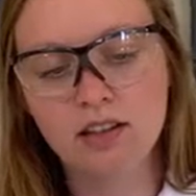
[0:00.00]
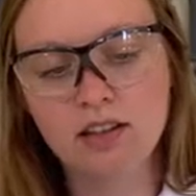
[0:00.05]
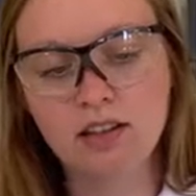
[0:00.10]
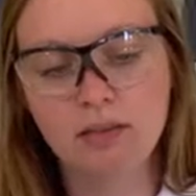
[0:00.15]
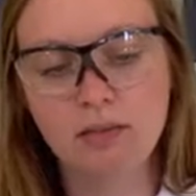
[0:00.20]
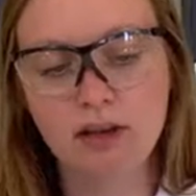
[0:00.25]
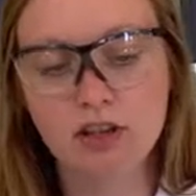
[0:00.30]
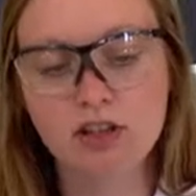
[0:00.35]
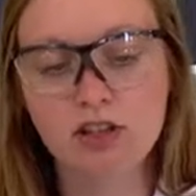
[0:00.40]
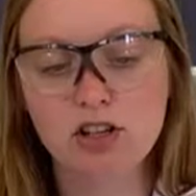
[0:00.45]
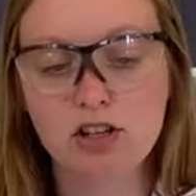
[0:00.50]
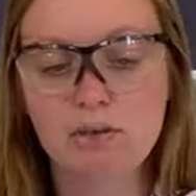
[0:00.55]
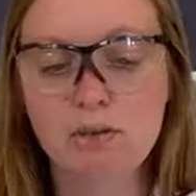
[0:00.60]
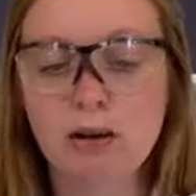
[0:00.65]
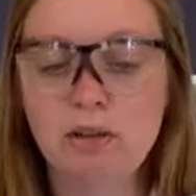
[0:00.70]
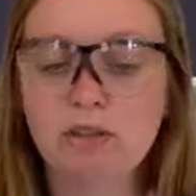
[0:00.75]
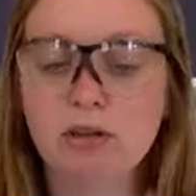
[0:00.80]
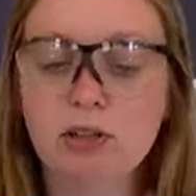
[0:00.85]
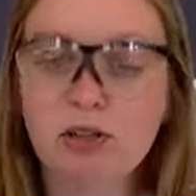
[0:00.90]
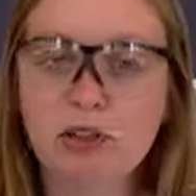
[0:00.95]
and make sure
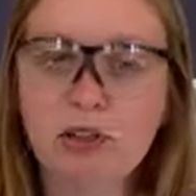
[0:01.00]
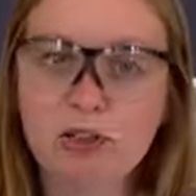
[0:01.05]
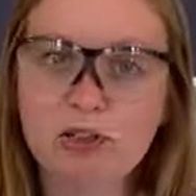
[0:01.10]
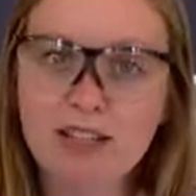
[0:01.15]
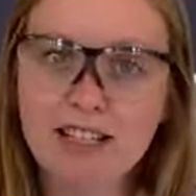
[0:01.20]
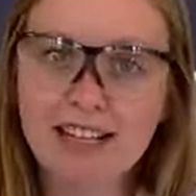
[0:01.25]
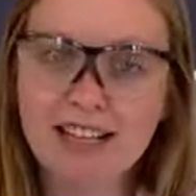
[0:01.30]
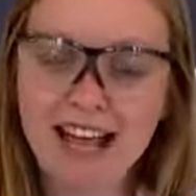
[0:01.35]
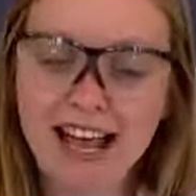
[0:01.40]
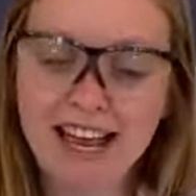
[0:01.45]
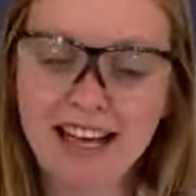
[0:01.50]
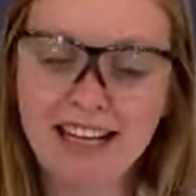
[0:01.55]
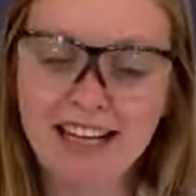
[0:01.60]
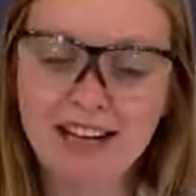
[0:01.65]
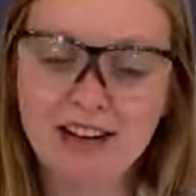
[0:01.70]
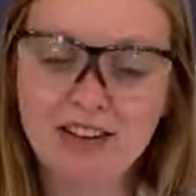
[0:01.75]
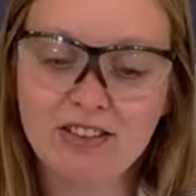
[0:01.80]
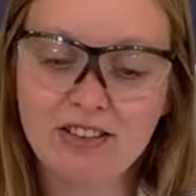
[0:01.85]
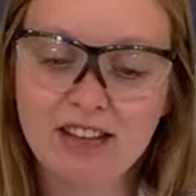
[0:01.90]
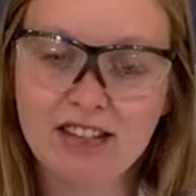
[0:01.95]
my balloon is
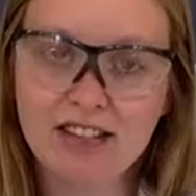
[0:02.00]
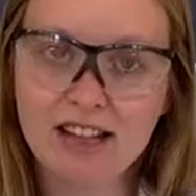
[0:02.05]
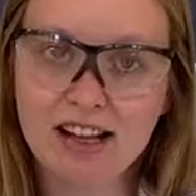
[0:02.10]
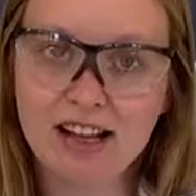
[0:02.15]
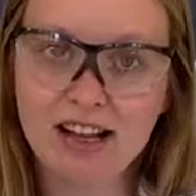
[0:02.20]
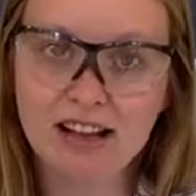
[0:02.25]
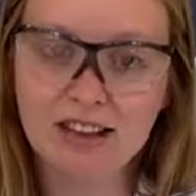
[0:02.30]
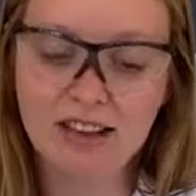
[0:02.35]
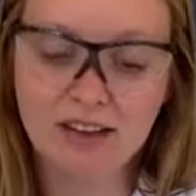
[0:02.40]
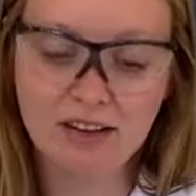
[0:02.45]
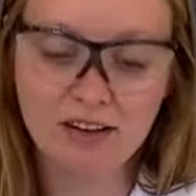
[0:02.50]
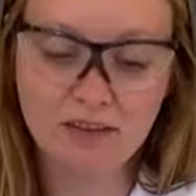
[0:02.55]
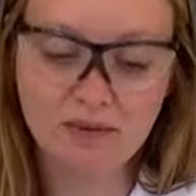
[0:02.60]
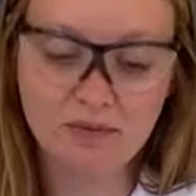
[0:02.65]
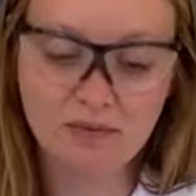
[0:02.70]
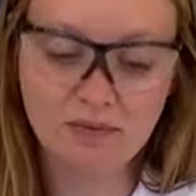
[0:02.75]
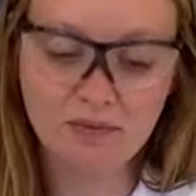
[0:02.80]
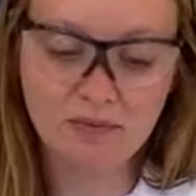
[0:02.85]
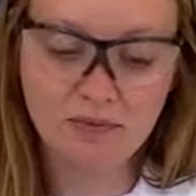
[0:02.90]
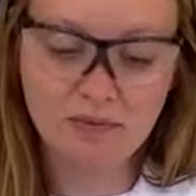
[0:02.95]
hanging on the side there.
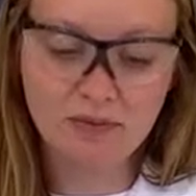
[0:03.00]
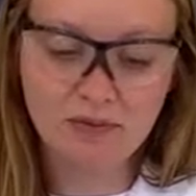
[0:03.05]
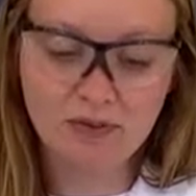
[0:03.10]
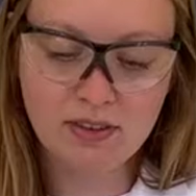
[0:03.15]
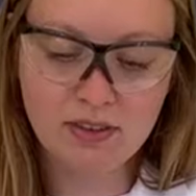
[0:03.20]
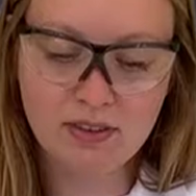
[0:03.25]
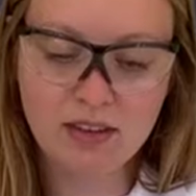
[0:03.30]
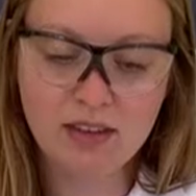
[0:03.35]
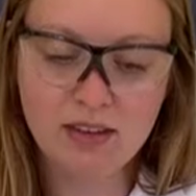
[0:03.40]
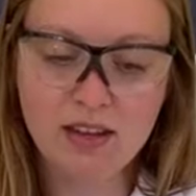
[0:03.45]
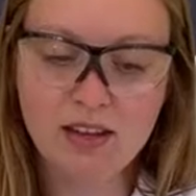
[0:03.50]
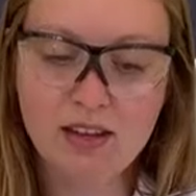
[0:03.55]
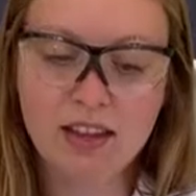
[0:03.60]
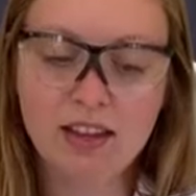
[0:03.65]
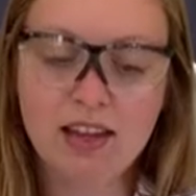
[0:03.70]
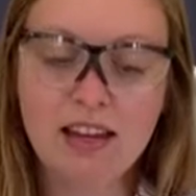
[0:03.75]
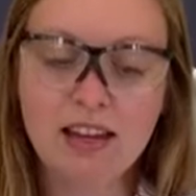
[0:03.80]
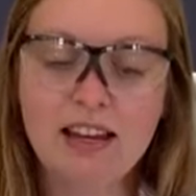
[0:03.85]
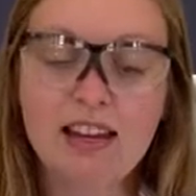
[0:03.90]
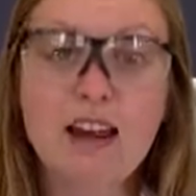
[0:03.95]

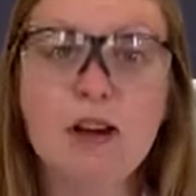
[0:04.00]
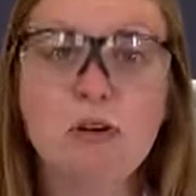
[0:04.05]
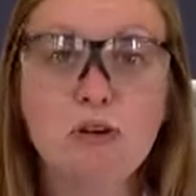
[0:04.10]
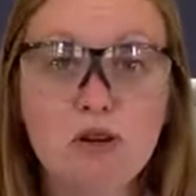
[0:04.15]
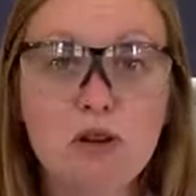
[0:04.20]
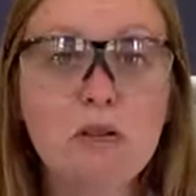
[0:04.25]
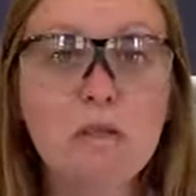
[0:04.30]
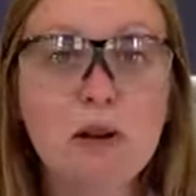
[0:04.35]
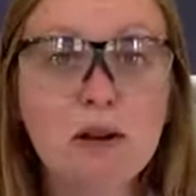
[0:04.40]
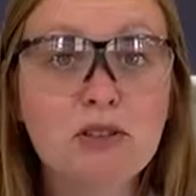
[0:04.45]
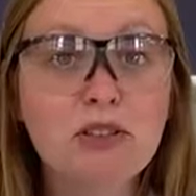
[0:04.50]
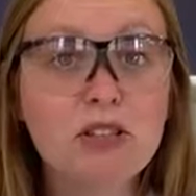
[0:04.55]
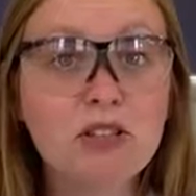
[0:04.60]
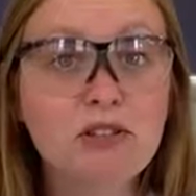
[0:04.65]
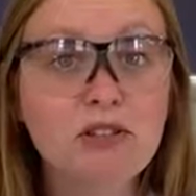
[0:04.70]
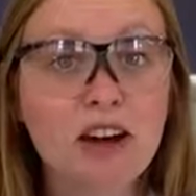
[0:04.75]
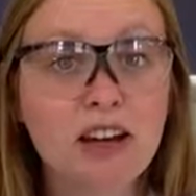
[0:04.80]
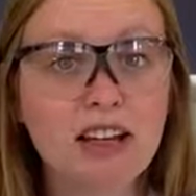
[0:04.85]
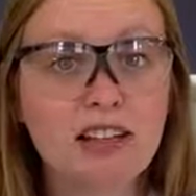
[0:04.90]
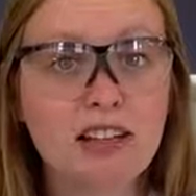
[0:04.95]
Now we're about to
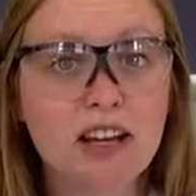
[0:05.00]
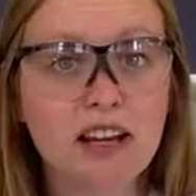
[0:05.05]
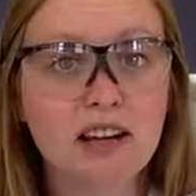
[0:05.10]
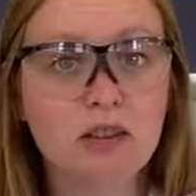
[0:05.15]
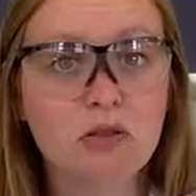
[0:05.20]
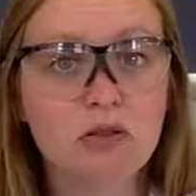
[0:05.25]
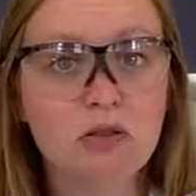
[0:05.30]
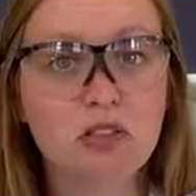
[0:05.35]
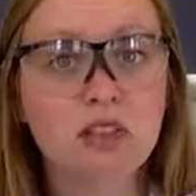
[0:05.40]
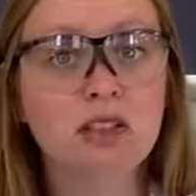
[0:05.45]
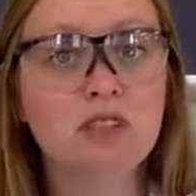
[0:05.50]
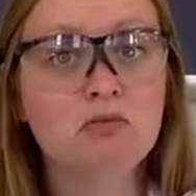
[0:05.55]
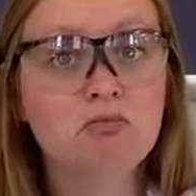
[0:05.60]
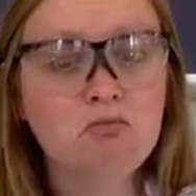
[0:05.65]
find out